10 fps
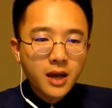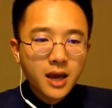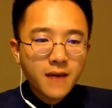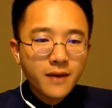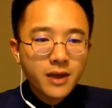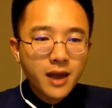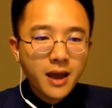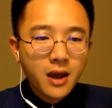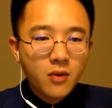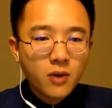Given
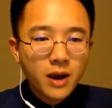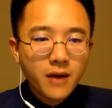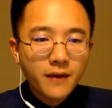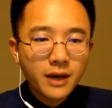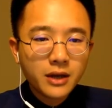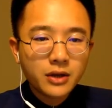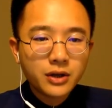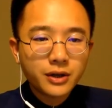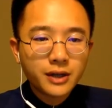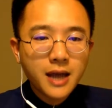a array of
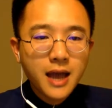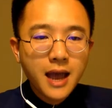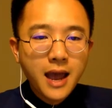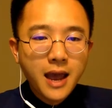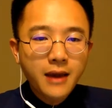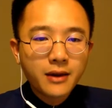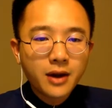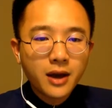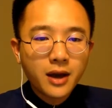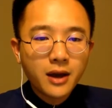integers and
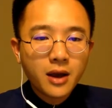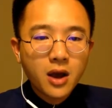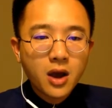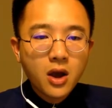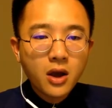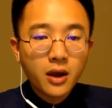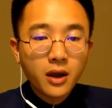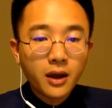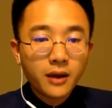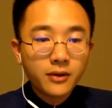a
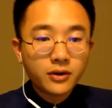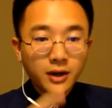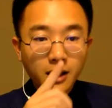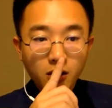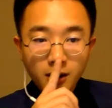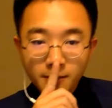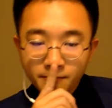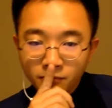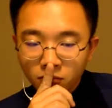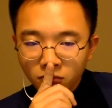integer k. Okay.
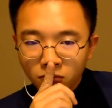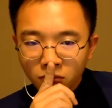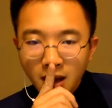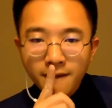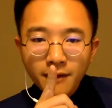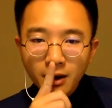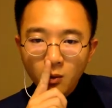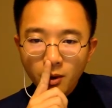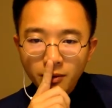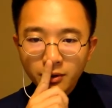Find out
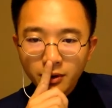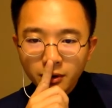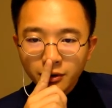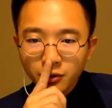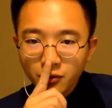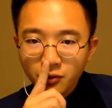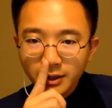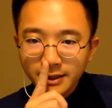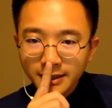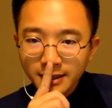whether there are two
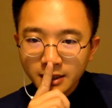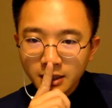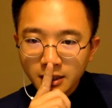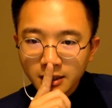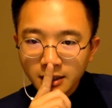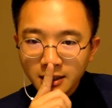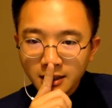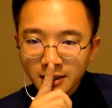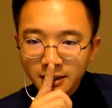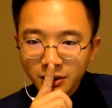distinct
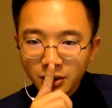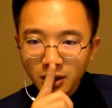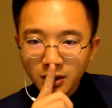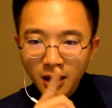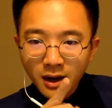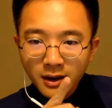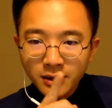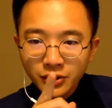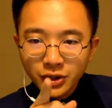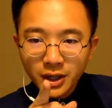indices and I
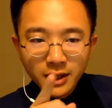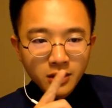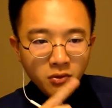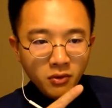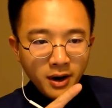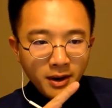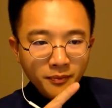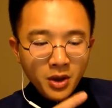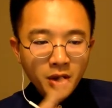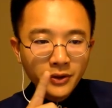and j in an array
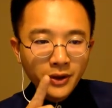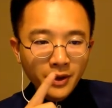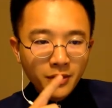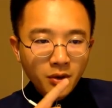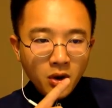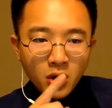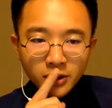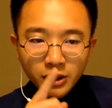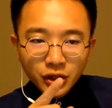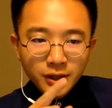that
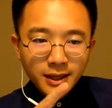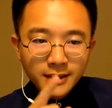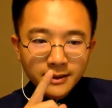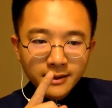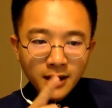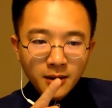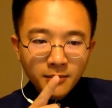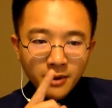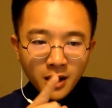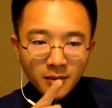such that some
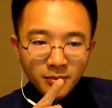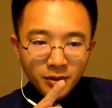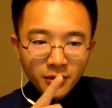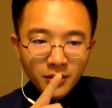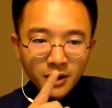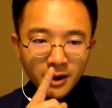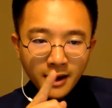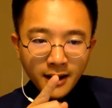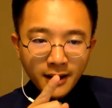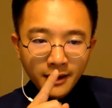number
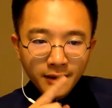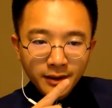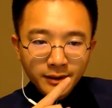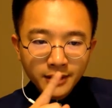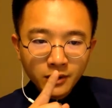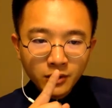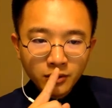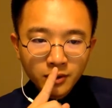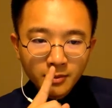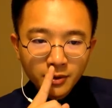I is equal to
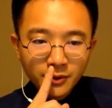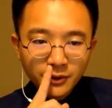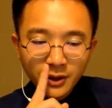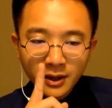numbers